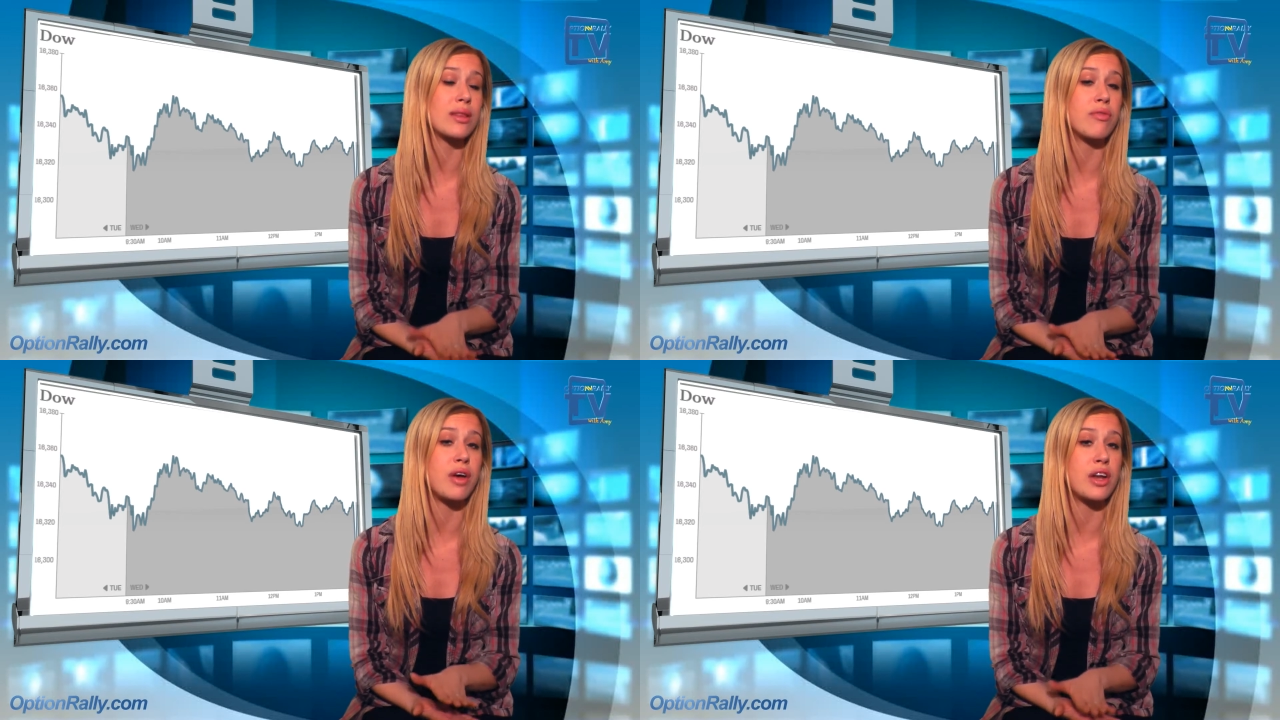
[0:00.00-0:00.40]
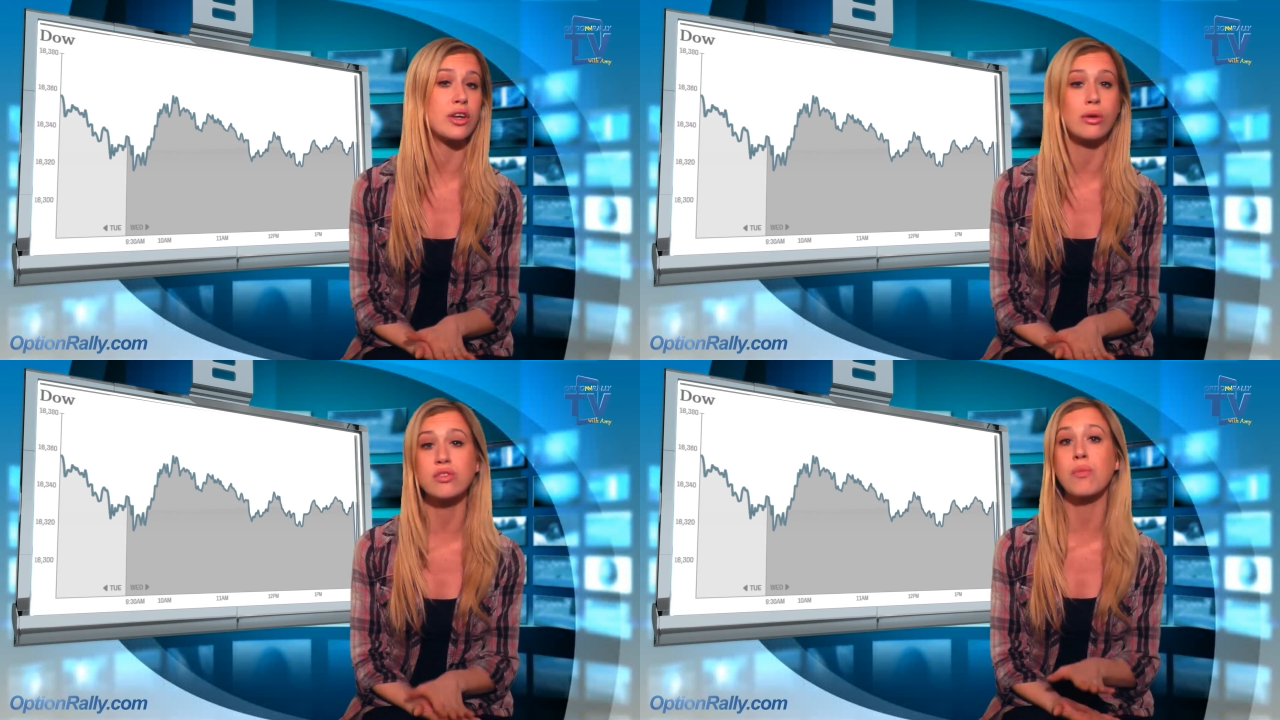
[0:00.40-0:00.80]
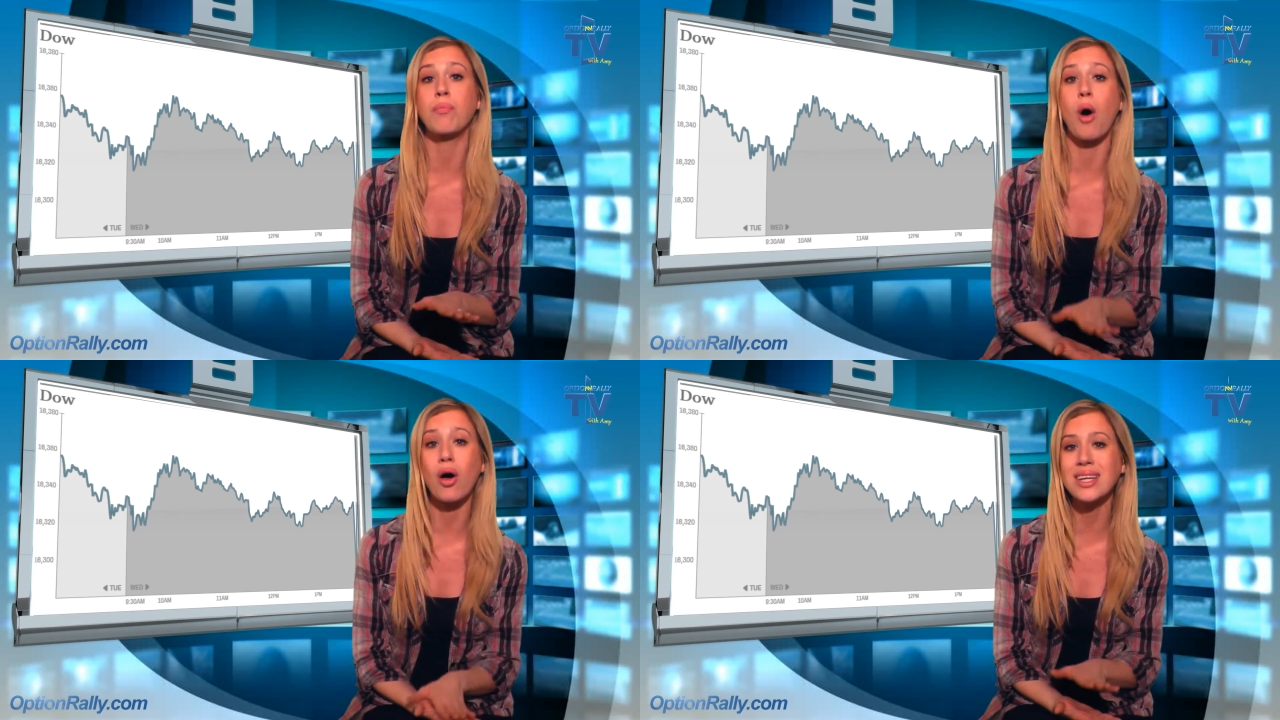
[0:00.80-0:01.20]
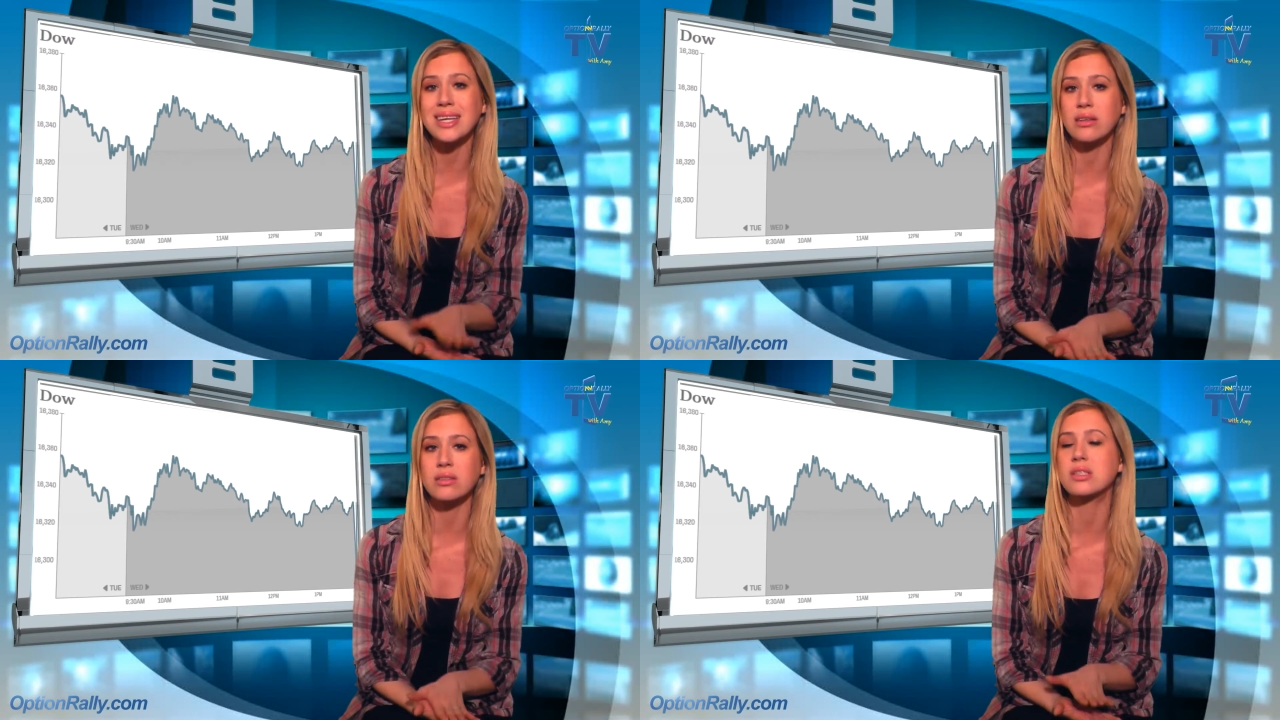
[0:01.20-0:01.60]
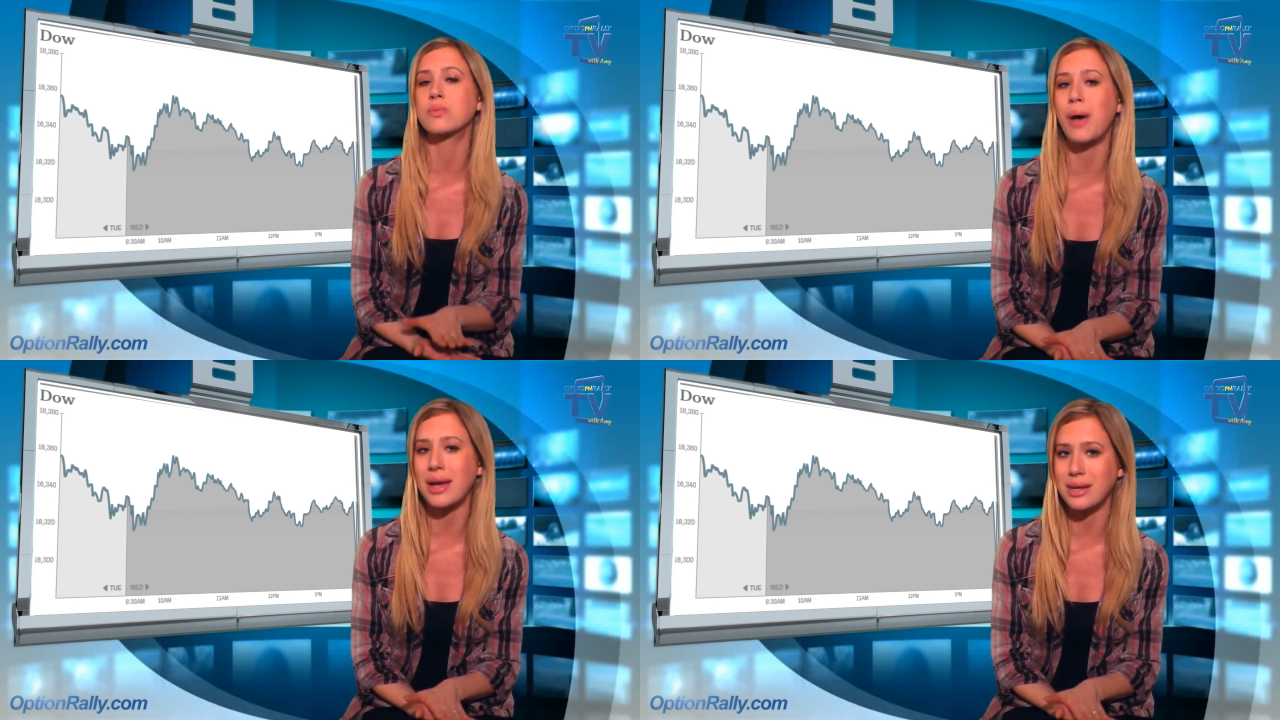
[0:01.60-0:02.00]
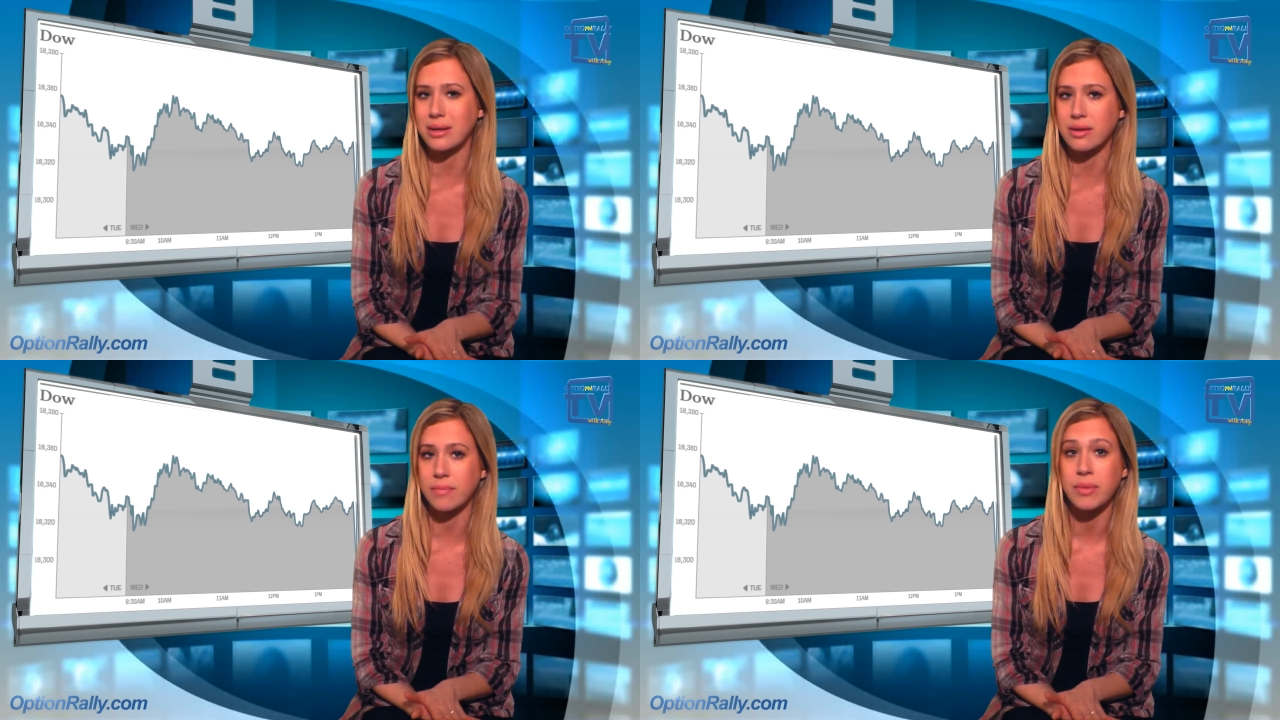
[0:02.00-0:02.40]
the Fed news, bond yields spiked.